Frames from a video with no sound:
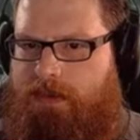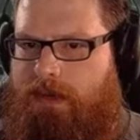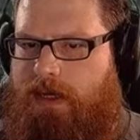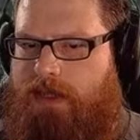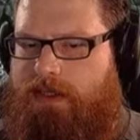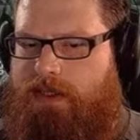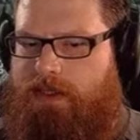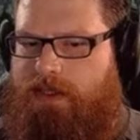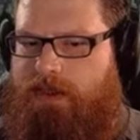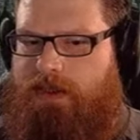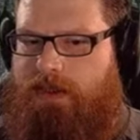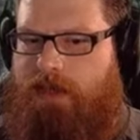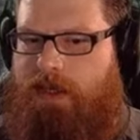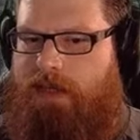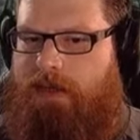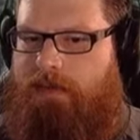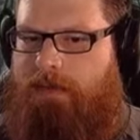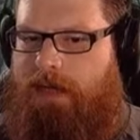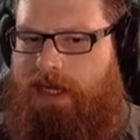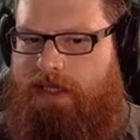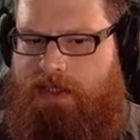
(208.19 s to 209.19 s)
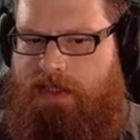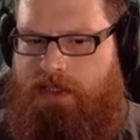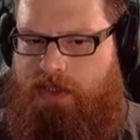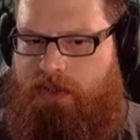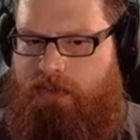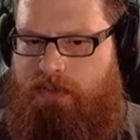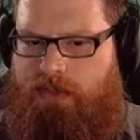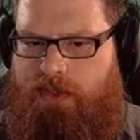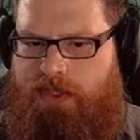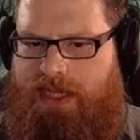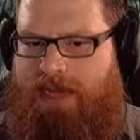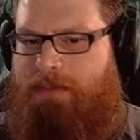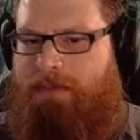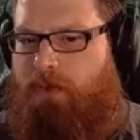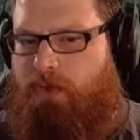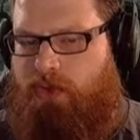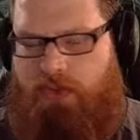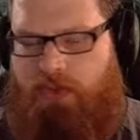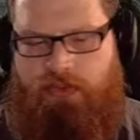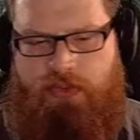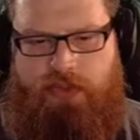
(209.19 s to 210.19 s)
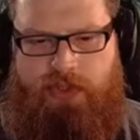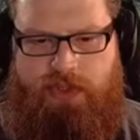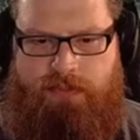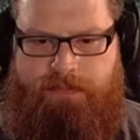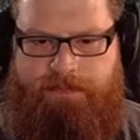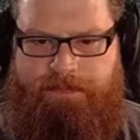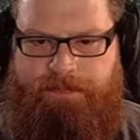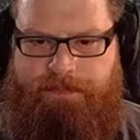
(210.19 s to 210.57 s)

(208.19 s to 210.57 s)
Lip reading: exosuits, Atmos suits.